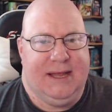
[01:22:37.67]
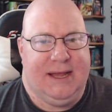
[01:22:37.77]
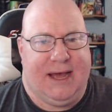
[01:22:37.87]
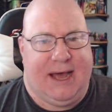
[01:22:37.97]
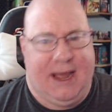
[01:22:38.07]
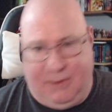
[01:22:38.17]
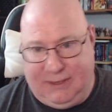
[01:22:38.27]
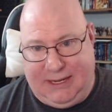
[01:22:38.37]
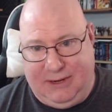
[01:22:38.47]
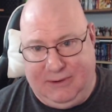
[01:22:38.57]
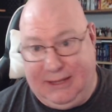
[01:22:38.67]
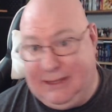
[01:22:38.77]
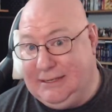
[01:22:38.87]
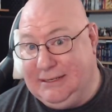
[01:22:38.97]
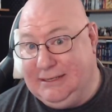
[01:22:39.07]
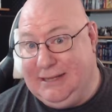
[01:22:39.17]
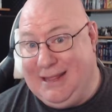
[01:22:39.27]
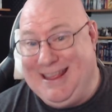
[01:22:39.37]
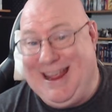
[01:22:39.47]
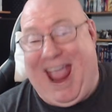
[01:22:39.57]
I will tell you that this is
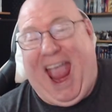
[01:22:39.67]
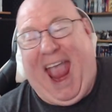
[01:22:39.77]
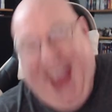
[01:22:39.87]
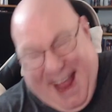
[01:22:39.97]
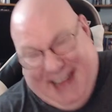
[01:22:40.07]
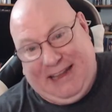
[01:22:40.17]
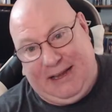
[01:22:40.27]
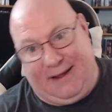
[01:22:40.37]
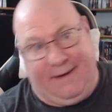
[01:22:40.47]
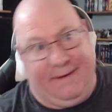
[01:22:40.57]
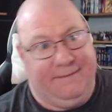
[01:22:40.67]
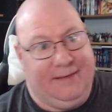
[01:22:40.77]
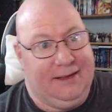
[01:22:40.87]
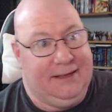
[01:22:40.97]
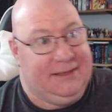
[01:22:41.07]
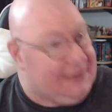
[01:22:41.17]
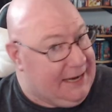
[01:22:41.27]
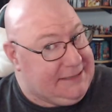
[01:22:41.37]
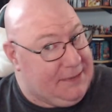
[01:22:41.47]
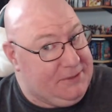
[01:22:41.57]
the end of
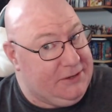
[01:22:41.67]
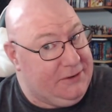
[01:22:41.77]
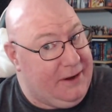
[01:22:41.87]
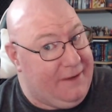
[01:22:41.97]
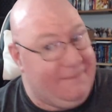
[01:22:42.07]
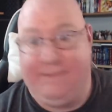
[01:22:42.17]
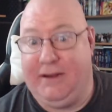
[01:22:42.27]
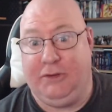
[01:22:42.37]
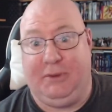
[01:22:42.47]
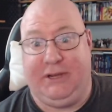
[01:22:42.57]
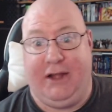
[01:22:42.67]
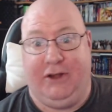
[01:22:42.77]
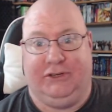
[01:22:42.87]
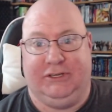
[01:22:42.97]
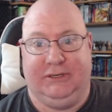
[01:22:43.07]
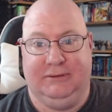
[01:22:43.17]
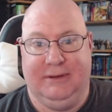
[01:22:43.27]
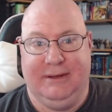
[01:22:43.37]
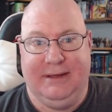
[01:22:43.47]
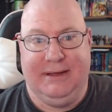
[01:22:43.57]
tonight's episode of Avenger Pretenders.
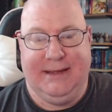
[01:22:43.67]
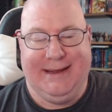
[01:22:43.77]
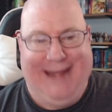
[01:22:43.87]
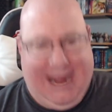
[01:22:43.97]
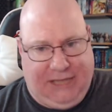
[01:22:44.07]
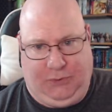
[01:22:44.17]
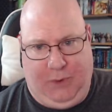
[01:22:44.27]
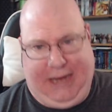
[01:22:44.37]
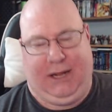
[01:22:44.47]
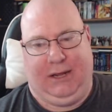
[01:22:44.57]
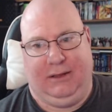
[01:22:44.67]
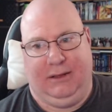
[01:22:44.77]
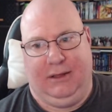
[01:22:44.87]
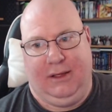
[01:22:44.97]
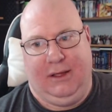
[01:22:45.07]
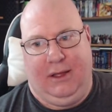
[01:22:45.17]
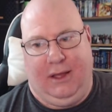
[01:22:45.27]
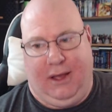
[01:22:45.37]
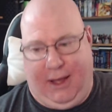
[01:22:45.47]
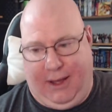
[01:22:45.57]
Next week,
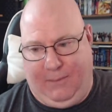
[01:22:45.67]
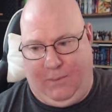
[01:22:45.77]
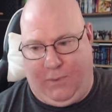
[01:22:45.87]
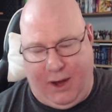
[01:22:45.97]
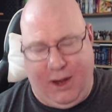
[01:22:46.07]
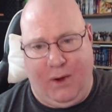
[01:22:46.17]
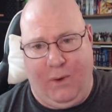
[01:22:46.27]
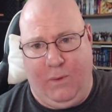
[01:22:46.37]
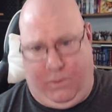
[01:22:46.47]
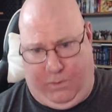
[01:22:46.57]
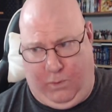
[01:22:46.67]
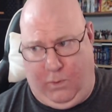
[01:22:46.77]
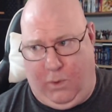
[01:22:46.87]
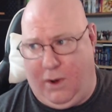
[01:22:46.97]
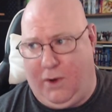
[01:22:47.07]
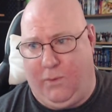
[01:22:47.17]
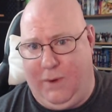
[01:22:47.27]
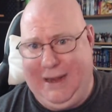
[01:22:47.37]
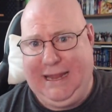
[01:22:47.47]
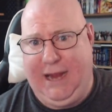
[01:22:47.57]
we're going to work
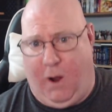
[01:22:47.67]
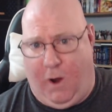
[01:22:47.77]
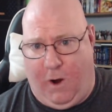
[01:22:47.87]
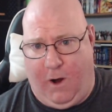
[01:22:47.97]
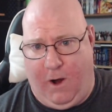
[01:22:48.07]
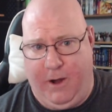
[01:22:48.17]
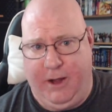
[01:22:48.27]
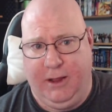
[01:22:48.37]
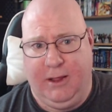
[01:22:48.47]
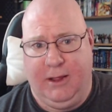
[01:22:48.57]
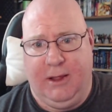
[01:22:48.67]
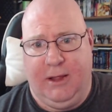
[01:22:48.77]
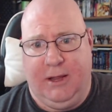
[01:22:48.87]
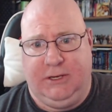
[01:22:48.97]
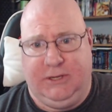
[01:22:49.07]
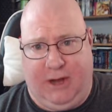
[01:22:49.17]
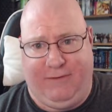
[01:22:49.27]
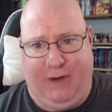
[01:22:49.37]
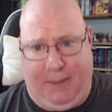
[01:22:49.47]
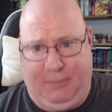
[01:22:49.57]
really hard to
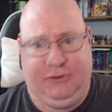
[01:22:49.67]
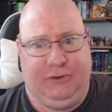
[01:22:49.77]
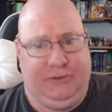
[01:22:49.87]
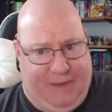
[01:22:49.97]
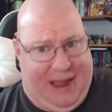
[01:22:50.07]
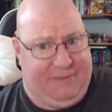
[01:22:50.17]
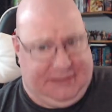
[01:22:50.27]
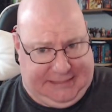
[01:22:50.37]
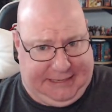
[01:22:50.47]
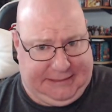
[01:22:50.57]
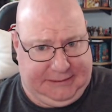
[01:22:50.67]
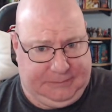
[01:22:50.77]
cover episodes 5 and 6.